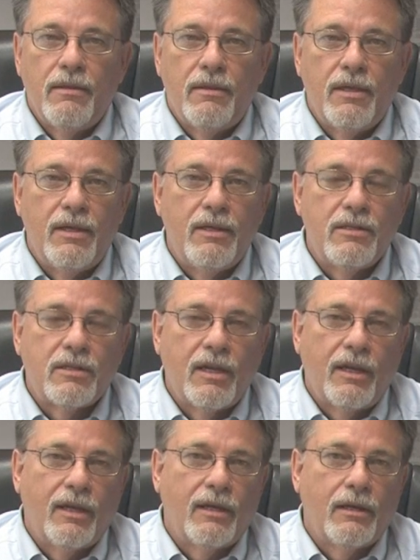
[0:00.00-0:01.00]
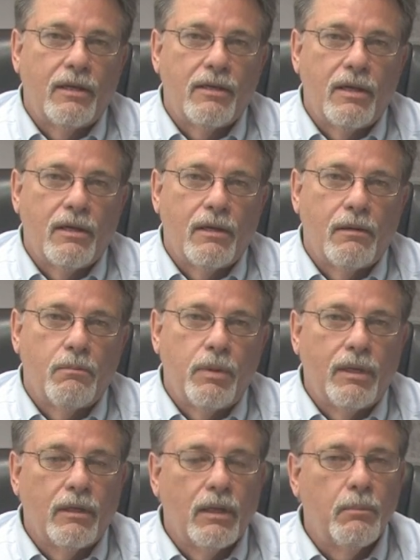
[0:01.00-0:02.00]
these can uh,
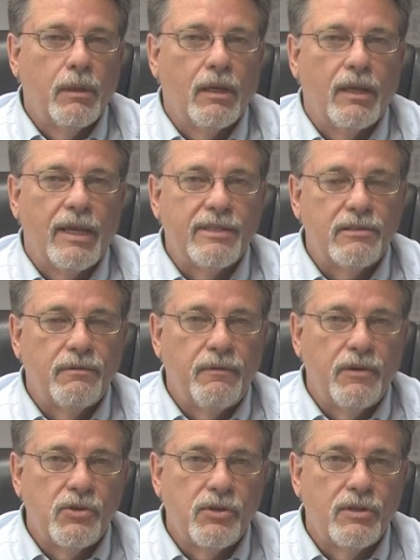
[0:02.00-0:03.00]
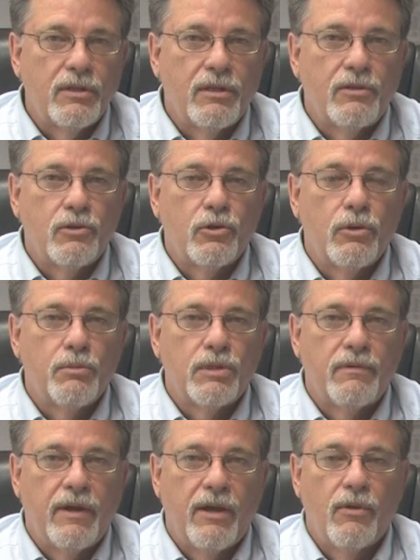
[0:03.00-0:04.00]
be a little bit less efficient in terms
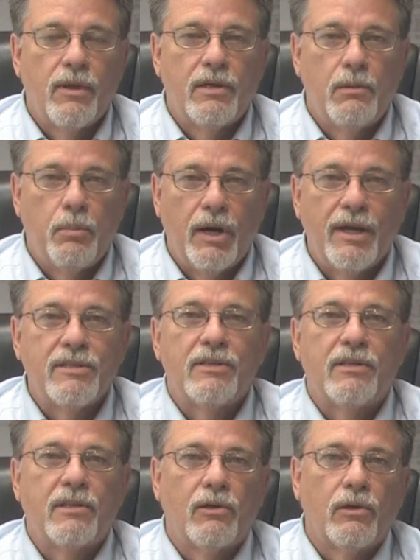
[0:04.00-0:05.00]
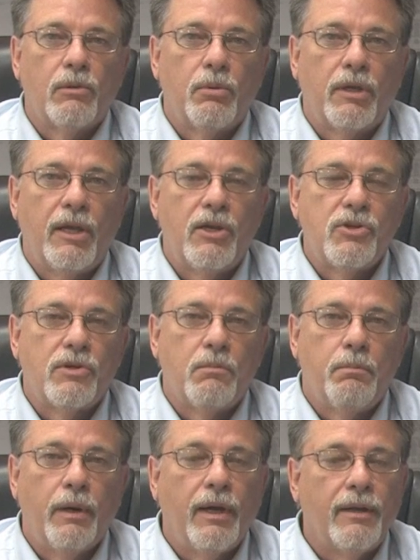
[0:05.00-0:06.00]
of how they deposit their
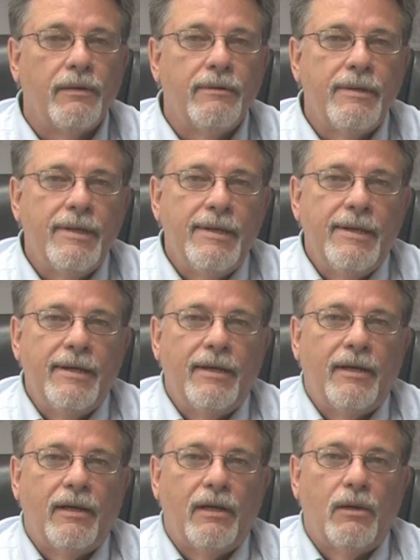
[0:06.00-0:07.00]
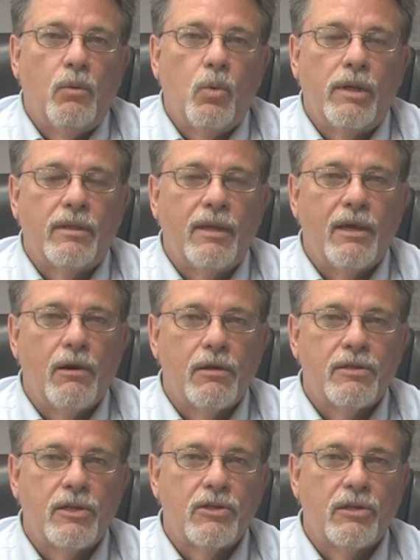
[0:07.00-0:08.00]
lubrication, but uh, what they are
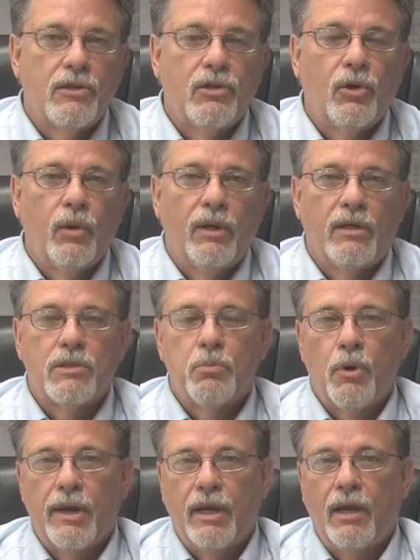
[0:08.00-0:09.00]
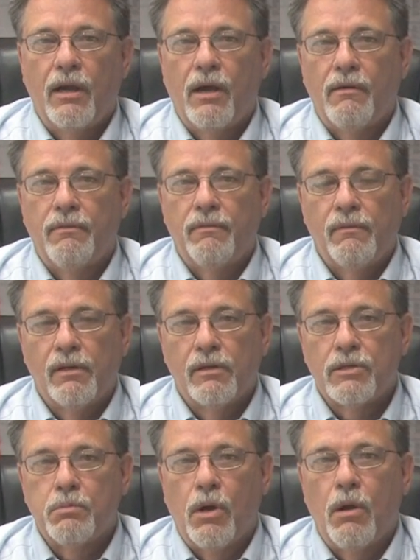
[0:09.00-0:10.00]
essentially doing is breaking off
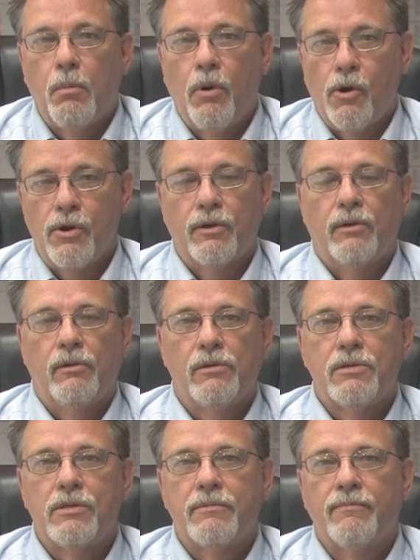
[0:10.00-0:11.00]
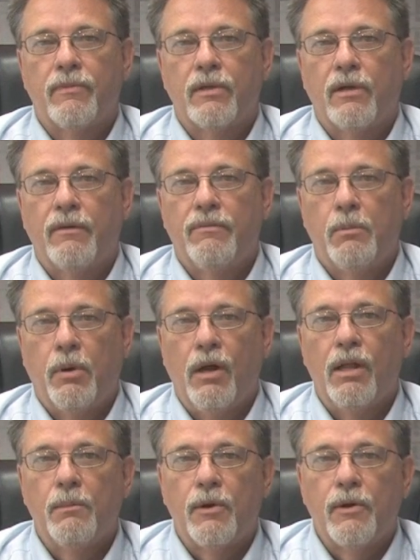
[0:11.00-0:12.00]
little small particles of the
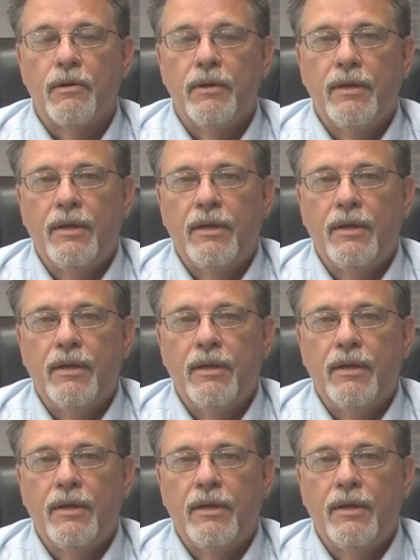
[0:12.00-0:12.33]
polymer